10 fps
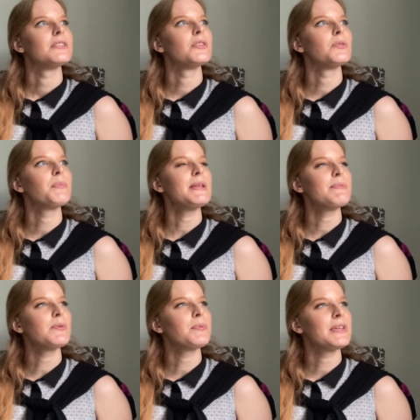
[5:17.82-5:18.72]
you're
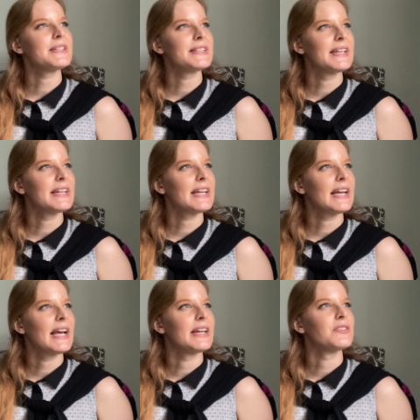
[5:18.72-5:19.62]
people pleasing
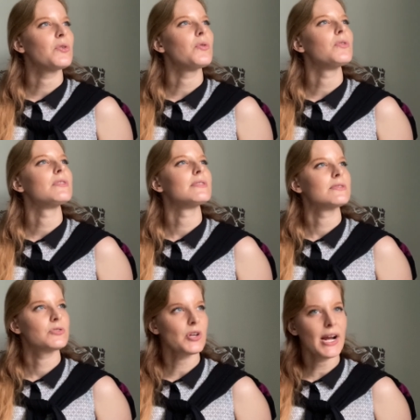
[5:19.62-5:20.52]
and
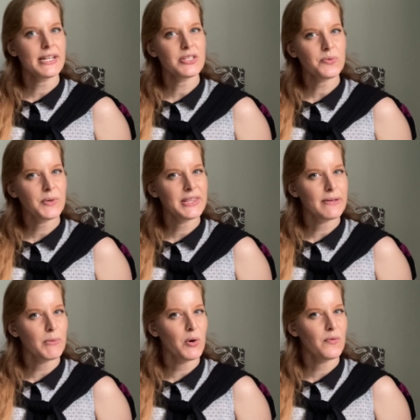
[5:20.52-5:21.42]
trying to win
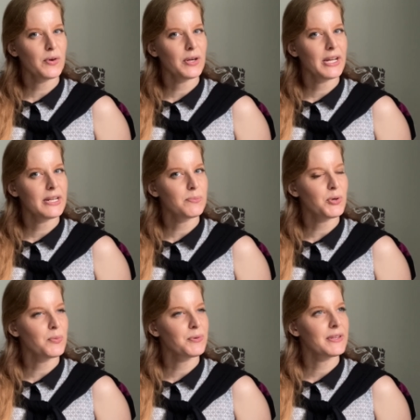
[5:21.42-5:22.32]
them over
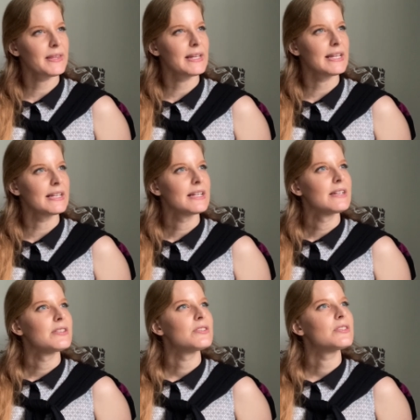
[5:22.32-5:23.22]
inappropriately
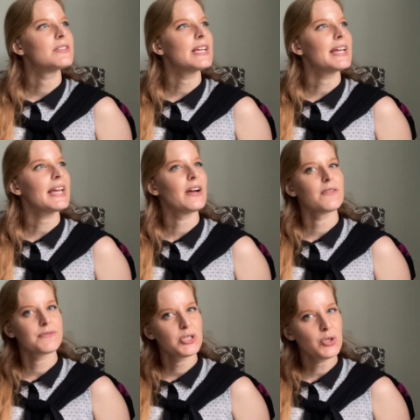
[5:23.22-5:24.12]
to take care
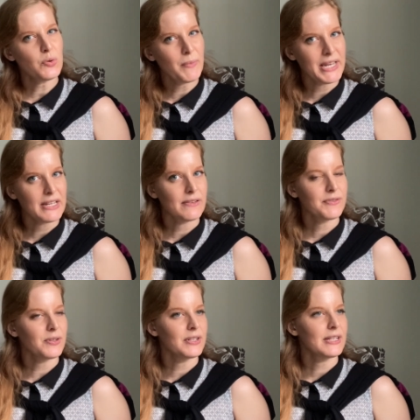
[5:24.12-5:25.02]
of too many of
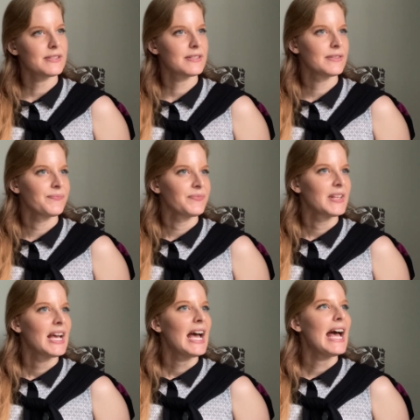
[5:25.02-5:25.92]
your needs.
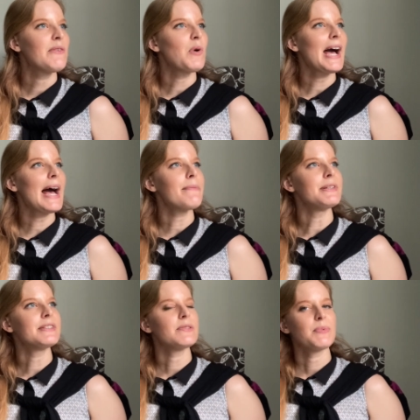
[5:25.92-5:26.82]
And what
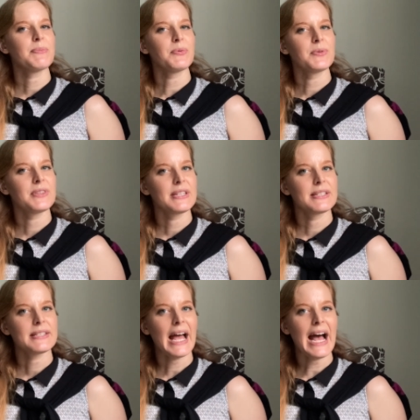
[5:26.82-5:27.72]
happens to people with
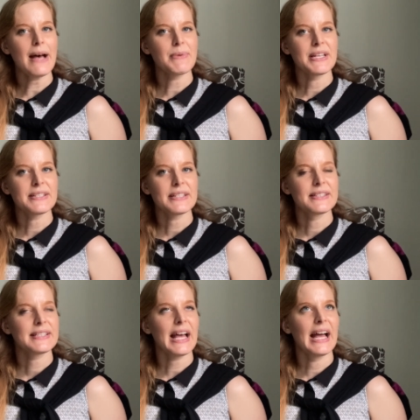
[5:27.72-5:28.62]
these habits
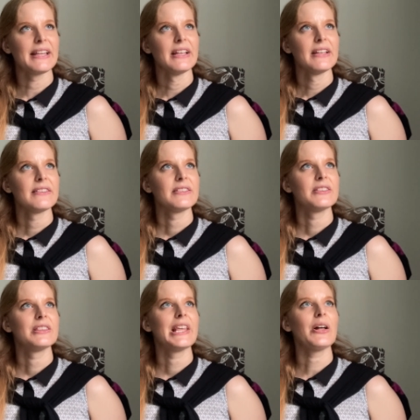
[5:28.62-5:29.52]
is that
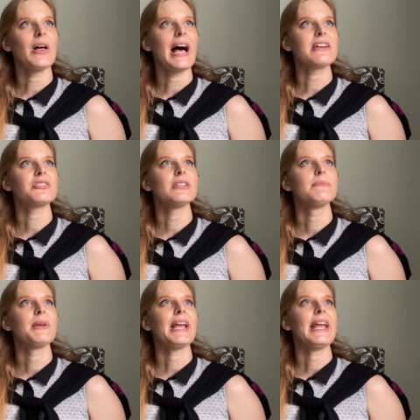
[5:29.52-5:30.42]
they'll actually
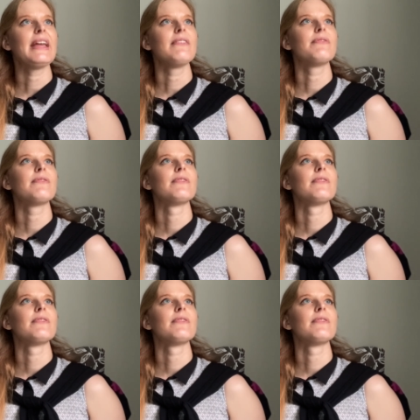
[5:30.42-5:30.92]
behave